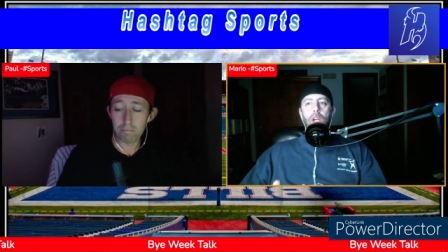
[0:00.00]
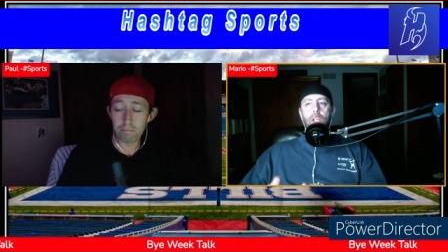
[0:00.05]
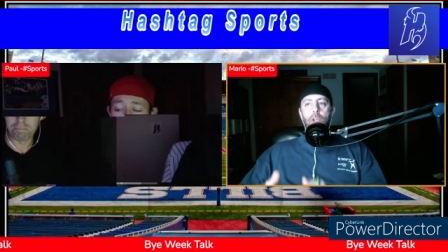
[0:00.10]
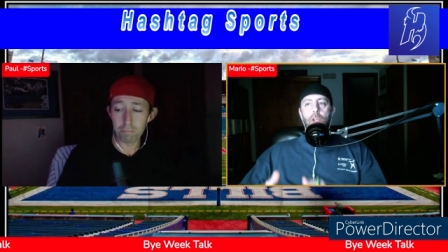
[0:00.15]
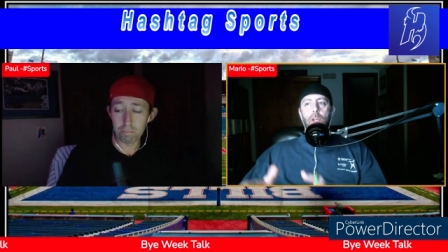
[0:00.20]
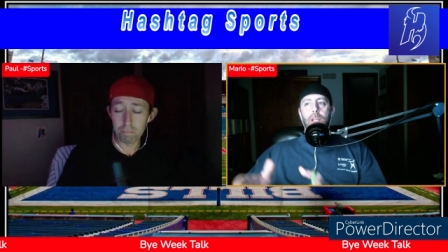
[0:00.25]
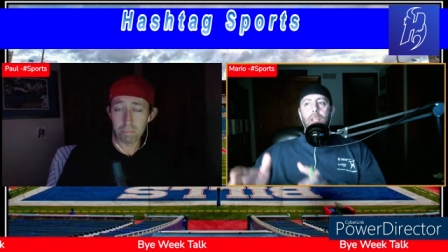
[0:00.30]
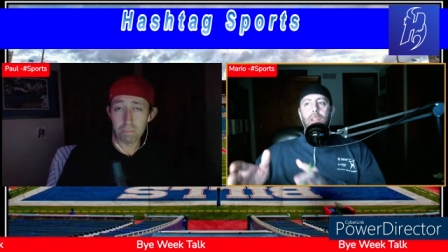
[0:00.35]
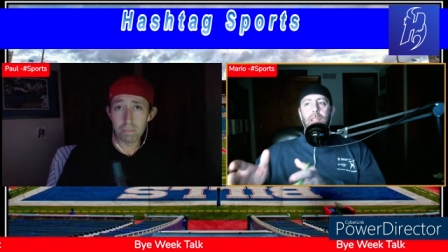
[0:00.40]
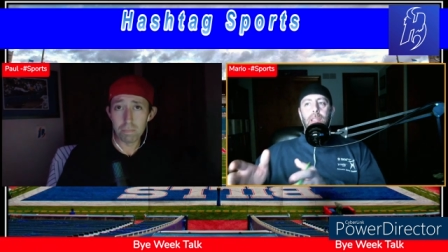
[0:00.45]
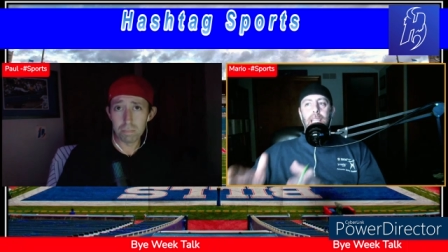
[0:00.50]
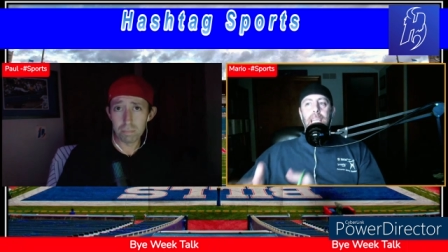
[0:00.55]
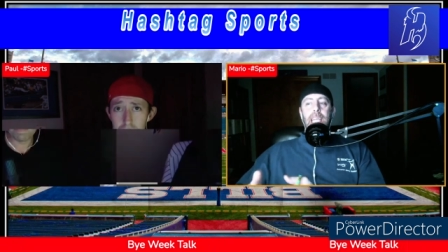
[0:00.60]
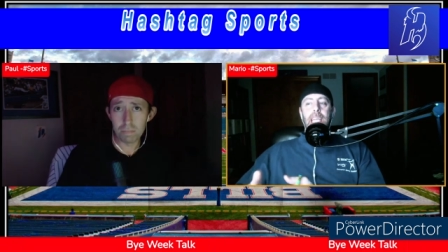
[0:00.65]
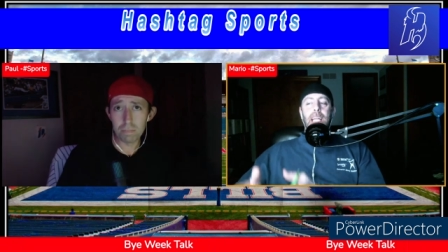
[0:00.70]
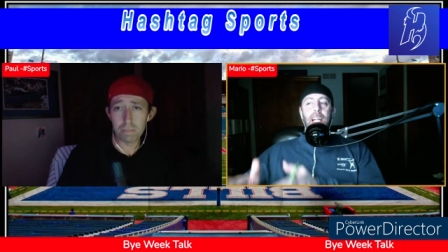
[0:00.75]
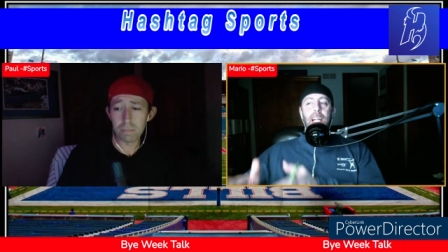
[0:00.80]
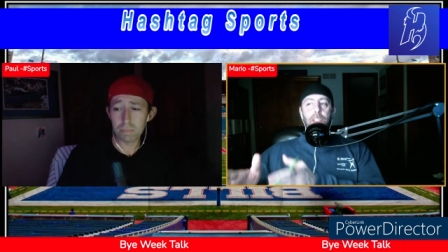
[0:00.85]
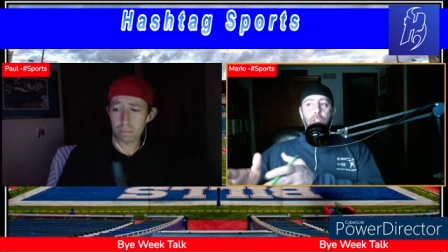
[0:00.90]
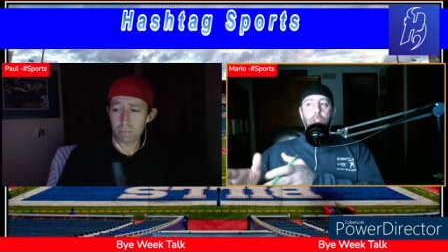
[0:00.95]
you're going to
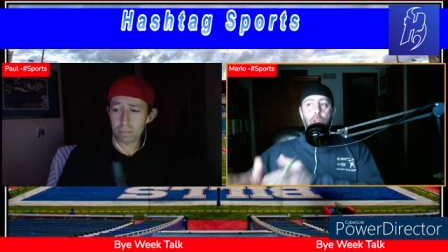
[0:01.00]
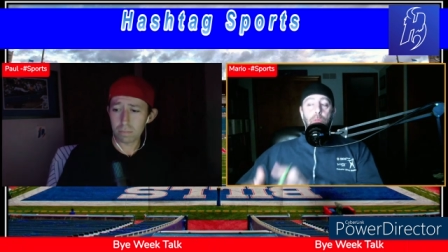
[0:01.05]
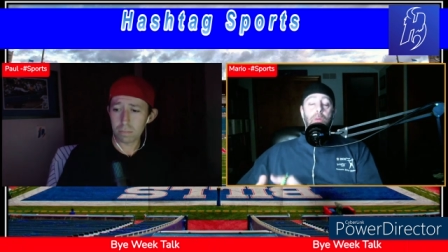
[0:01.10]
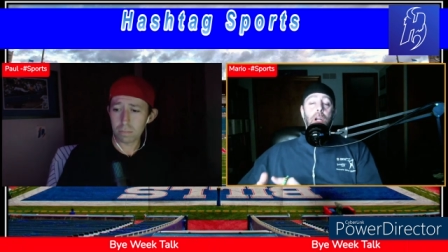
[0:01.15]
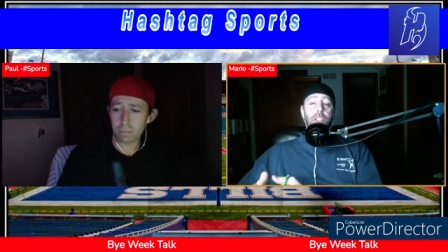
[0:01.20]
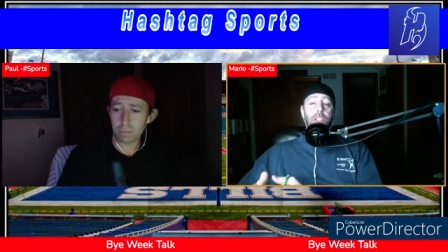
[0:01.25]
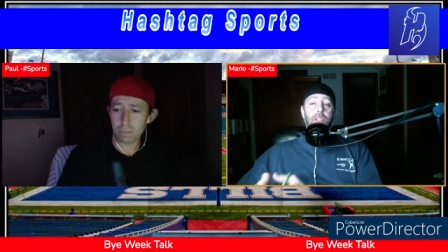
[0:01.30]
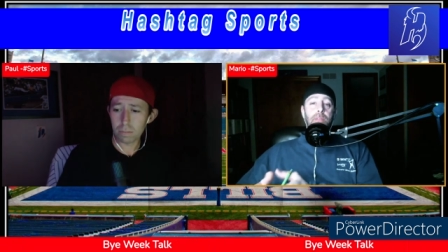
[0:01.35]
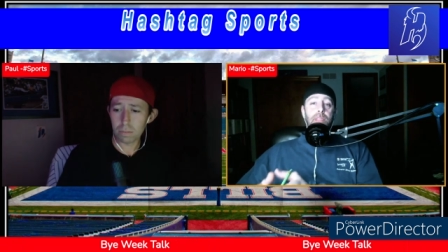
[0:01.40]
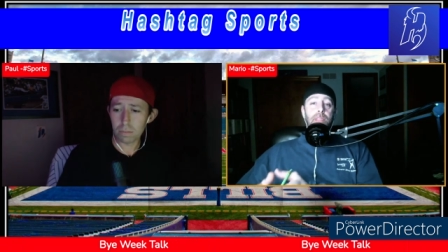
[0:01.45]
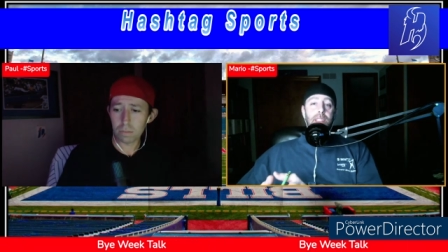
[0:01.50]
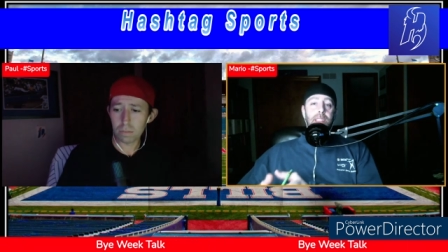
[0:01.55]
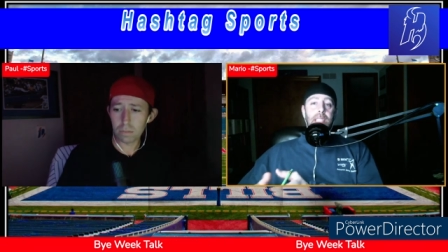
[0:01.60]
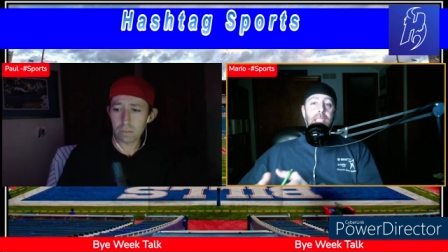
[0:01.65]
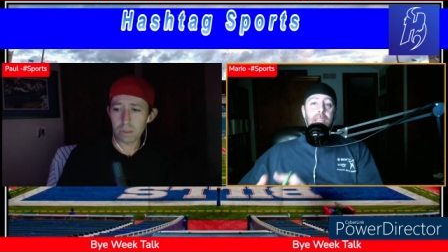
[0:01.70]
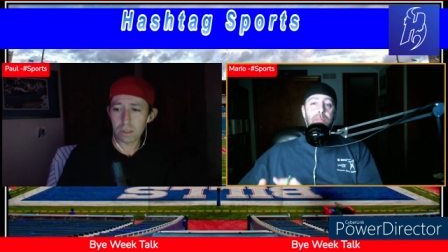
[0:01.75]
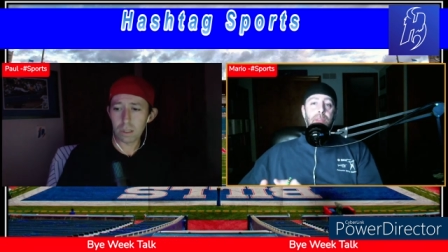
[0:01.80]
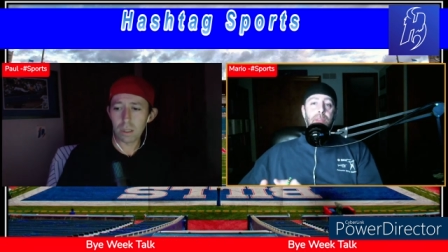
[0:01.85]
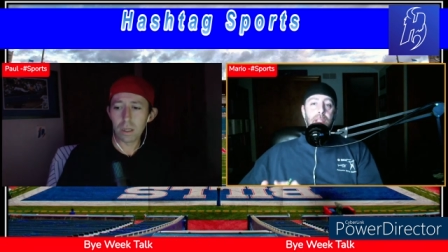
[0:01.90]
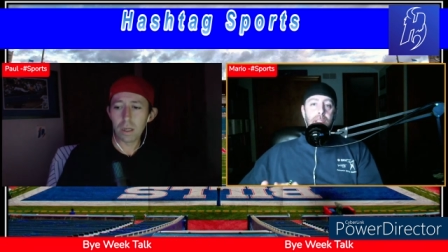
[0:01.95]
lean on too much of this
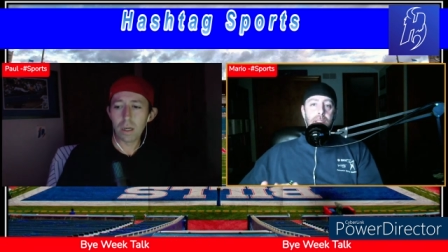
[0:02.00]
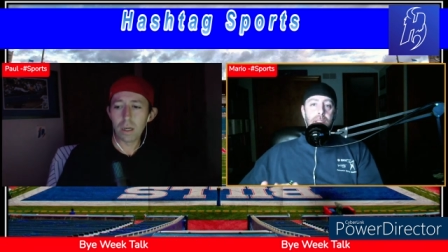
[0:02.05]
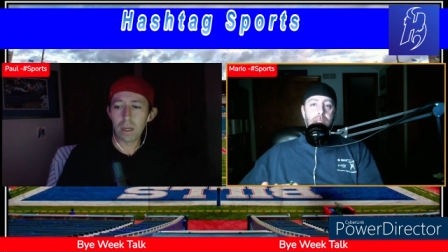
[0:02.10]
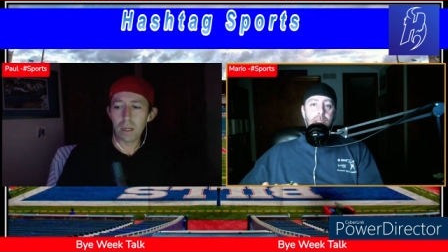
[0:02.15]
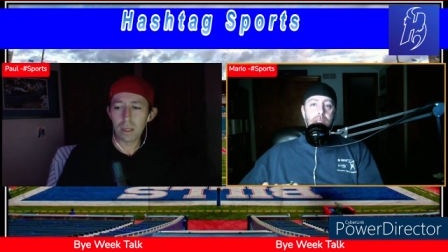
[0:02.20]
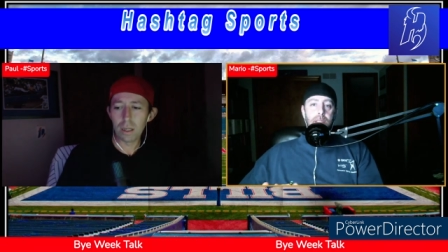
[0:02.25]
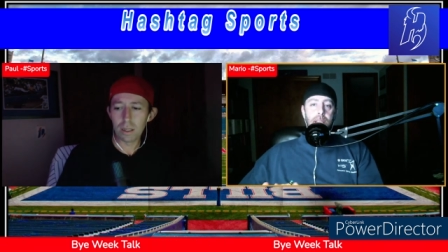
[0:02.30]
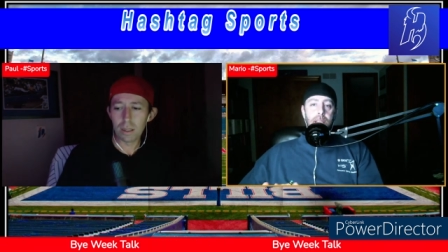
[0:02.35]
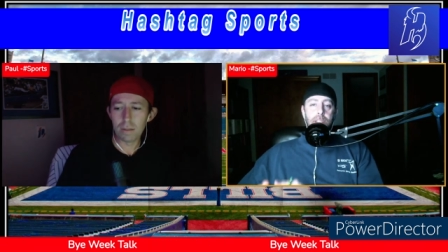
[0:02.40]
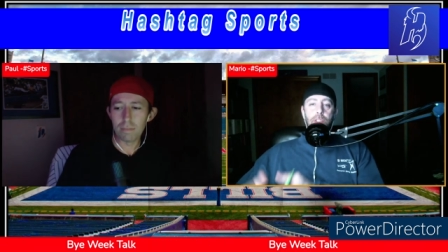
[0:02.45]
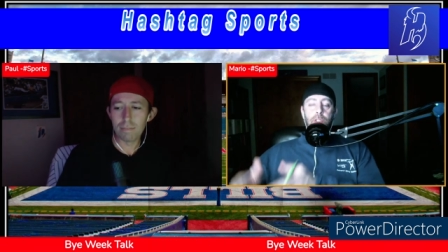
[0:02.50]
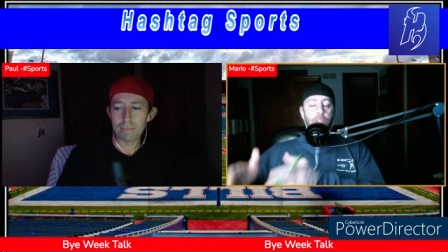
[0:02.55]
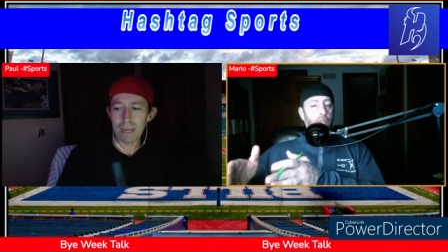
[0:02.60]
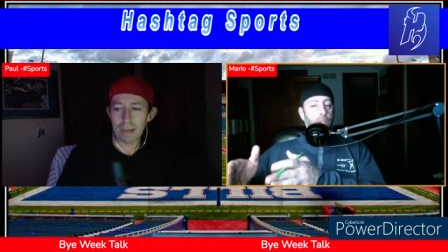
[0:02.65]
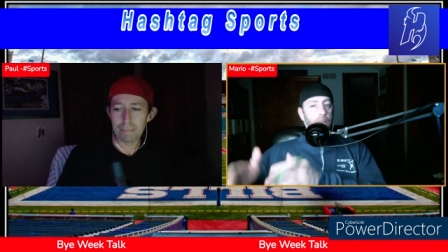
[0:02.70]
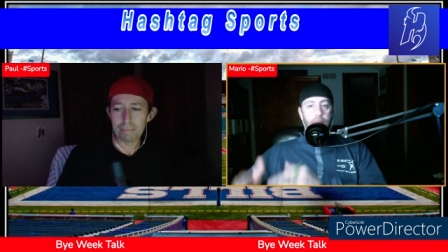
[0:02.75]
defense that's just yep.